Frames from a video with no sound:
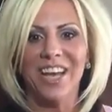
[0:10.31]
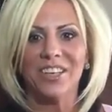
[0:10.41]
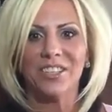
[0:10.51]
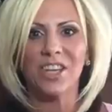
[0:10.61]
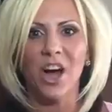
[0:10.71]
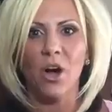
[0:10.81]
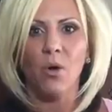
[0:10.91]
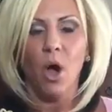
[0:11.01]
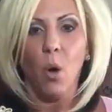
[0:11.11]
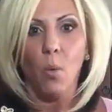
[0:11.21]
So,
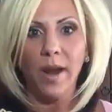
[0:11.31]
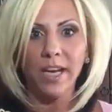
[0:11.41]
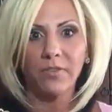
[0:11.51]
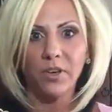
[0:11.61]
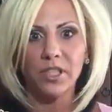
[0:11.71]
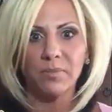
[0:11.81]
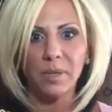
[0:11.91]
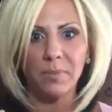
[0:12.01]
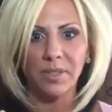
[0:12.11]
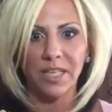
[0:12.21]
waiting for some
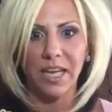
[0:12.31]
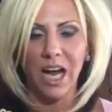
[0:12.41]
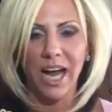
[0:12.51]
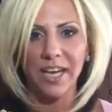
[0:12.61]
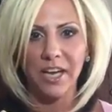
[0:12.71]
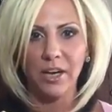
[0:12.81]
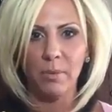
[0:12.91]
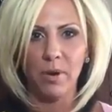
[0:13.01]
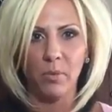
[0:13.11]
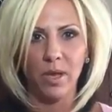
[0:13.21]
people to get on here,
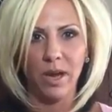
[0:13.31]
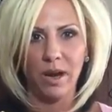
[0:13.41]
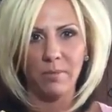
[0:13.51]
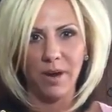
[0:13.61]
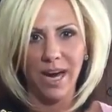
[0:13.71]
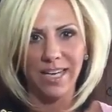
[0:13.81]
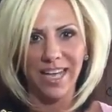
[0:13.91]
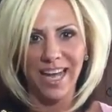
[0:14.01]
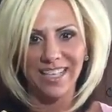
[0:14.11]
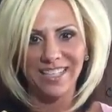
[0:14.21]
but we are
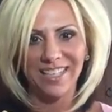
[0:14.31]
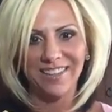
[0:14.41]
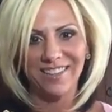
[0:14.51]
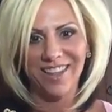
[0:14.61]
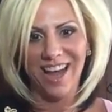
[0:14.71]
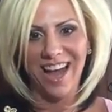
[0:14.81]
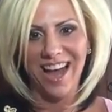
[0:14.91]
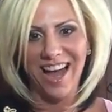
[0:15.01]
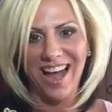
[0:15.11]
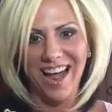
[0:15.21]
broadcasting
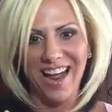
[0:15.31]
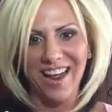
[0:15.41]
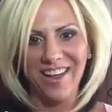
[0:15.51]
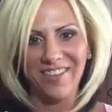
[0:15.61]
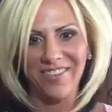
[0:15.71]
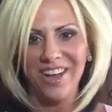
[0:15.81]
live.